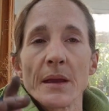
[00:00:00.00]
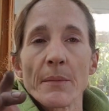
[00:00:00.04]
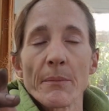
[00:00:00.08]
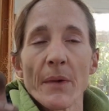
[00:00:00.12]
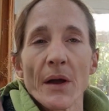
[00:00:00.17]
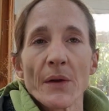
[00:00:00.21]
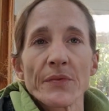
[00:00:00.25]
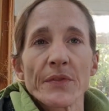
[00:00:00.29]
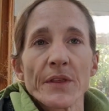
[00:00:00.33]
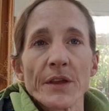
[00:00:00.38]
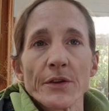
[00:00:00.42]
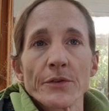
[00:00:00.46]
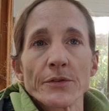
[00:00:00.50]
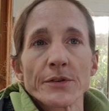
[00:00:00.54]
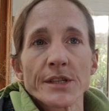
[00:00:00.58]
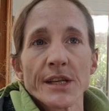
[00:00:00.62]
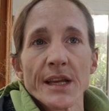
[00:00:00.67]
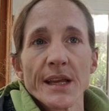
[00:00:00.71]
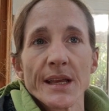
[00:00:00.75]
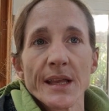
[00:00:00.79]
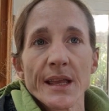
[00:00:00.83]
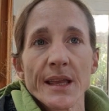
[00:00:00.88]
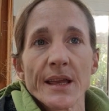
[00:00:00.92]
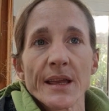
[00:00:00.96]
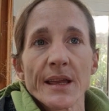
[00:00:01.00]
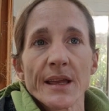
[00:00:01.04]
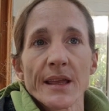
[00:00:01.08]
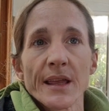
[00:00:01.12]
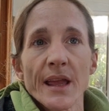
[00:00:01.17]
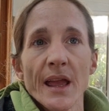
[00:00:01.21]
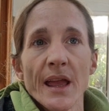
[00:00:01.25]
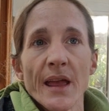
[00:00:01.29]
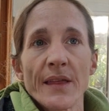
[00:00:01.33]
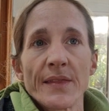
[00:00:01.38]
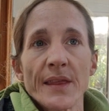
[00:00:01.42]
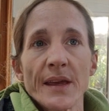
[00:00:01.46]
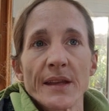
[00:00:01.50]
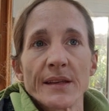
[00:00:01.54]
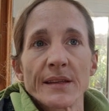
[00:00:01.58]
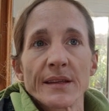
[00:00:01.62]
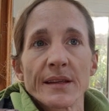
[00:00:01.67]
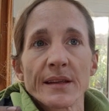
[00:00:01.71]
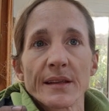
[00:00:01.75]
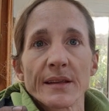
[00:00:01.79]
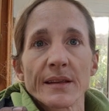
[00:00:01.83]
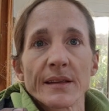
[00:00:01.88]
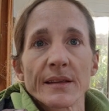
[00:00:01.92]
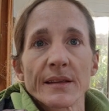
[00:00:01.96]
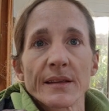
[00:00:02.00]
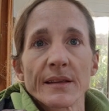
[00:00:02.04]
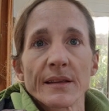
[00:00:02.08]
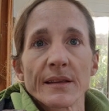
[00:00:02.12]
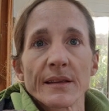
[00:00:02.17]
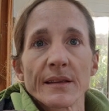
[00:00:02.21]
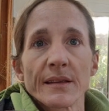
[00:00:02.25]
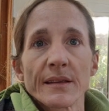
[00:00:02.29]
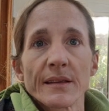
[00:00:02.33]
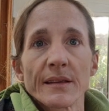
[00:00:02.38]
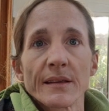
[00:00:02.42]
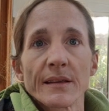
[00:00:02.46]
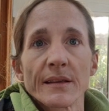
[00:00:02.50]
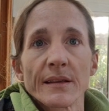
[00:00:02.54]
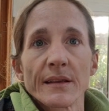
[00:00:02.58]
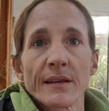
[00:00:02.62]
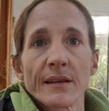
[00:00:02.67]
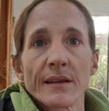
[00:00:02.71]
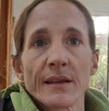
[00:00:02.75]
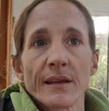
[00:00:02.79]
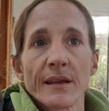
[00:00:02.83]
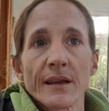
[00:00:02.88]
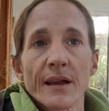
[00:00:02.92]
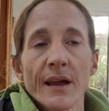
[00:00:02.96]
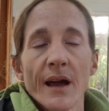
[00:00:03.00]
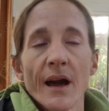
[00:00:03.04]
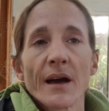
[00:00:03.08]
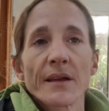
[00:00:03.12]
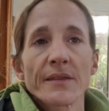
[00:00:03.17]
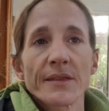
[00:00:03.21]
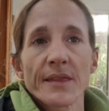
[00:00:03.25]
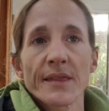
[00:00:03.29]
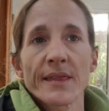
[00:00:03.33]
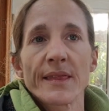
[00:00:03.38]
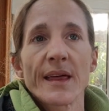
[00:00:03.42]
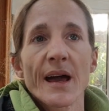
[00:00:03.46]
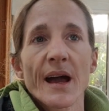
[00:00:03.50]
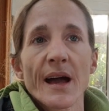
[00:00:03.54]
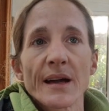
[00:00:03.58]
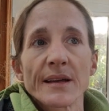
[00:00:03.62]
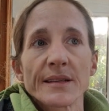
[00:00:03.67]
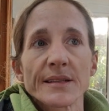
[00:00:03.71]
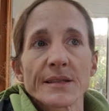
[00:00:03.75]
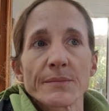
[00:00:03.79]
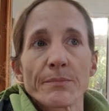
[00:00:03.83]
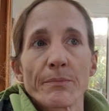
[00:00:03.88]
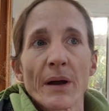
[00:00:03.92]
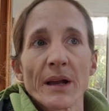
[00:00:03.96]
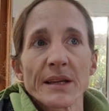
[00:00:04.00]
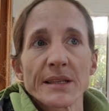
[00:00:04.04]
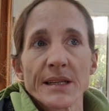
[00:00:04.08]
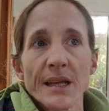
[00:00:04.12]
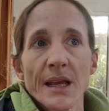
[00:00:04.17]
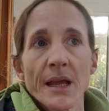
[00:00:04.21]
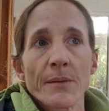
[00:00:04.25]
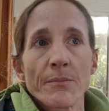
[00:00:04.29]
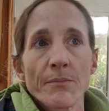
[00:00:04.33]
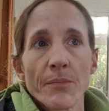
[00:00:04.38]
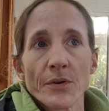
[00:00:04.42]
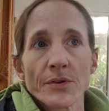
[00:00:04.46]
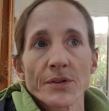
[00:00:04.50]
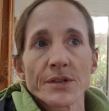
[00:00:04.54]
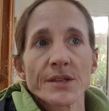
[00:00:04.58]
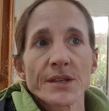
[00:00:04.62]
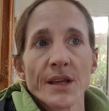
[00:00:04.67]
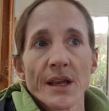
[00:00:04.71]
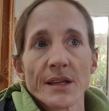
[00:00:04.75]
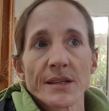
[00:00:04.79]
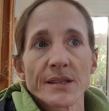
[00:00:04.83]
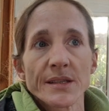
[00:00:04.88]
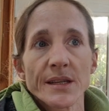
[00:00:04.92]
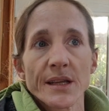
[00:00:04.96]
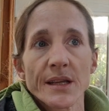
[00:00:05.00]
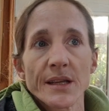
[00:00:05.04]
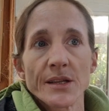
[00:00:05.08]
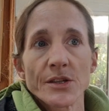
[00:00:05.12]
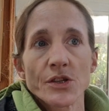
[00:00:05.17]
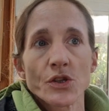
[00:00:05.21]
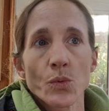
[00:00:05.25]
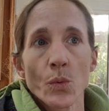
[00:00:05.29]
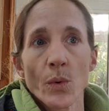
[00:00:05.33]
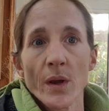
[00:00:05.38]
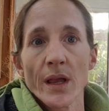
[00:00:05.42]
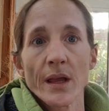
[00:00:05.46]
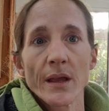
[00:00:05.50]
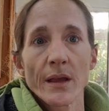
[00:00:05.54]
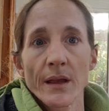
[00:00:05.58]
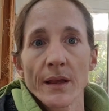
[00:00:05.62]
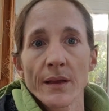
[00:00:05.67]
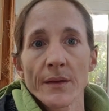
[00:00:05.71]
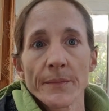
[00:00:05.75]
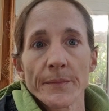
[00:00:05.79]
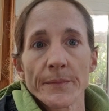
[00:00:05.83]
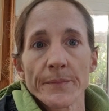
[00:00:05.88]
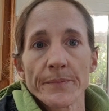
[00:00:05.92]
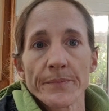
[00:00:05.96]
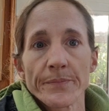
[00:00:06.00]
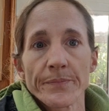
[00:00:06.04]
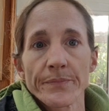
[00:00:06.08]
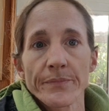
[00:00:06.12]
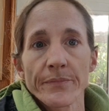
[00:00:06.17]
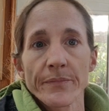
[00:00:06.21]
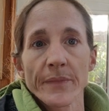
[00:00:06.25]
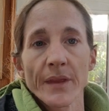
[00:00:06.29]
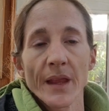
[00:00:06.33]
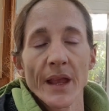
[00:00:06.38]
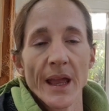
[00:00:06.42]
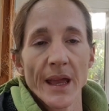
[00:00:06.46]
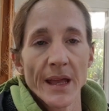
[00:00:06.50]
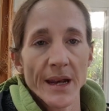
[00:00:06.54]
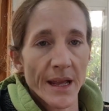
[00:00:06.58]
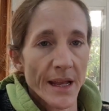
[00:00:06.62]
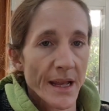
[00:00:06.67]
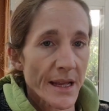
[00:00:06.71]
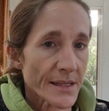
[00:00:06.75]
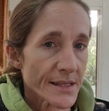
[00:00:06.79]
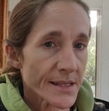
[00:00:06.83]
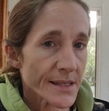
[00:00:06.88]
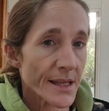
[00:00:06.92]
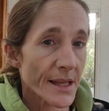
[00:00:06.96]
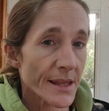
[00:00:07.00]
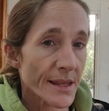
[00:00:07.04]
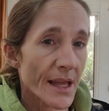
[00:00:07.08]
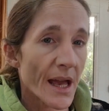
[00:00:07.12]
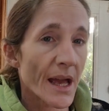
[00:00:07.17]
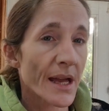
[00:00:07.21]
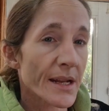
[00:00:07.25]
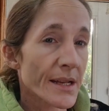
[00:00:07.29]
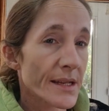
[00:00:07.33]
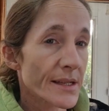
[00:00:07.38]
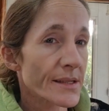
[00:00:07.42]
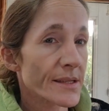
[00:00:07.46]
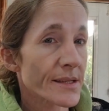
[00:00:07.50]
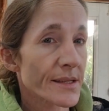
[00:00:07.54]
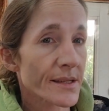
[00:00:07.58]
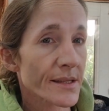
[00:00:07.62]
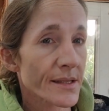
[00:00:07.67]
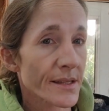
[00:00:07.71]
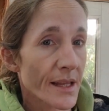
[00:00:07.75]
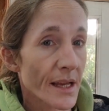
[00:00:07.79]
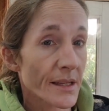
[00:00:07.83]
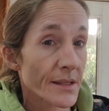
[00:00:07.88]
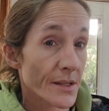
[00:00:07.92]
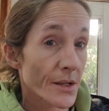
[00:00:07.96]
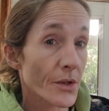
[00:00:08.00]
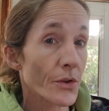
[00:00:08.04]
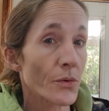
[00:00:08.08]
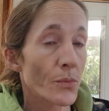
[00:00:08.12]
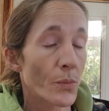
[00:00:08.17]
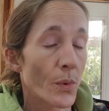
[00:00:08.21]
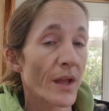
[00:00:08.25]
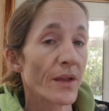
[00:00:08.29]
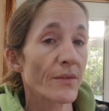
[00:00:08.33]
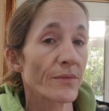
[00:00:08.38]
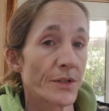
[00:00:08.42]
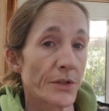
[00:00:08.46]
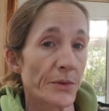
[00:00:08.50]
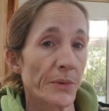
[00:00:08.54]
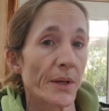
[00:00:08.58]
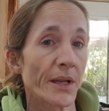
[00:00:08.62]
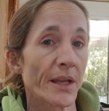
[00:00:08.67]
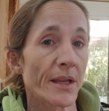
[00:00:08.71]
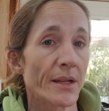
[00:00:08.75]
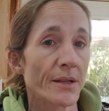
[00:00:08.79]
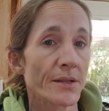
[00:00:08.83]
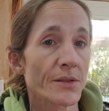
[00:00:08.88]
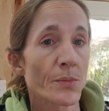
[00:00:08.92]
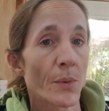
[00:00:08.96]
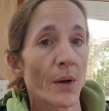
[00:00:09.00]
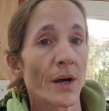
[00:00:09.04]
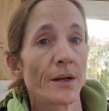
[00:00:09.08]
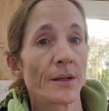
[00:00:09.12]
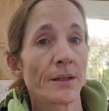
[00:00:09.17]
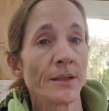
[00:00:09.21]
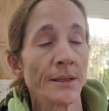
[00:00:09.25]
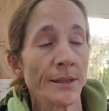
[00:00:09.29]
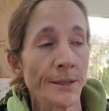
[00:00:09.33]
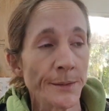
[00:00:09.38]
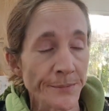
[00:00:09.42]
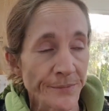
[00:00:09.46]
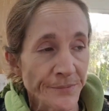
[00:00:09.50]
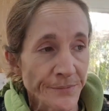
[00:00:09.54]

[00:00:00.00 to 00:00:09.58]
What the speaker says: amount that you're taking and then cut that by 10% each week. And I guess that's a good way of doing it as well.